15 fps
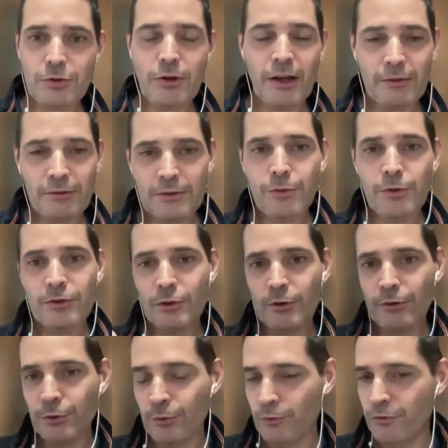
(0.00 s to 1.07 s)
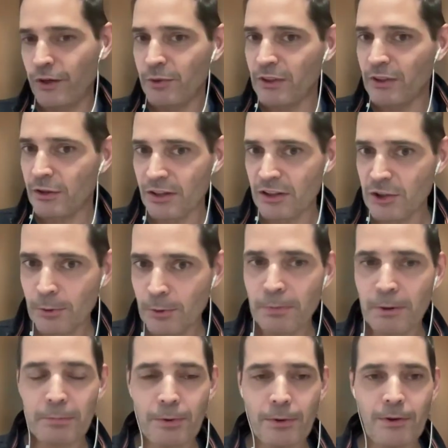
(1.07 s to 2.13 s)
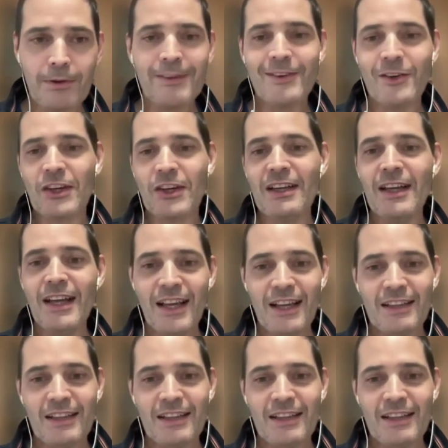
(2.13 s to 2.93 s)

have in front of you very knowledgeable people, okay,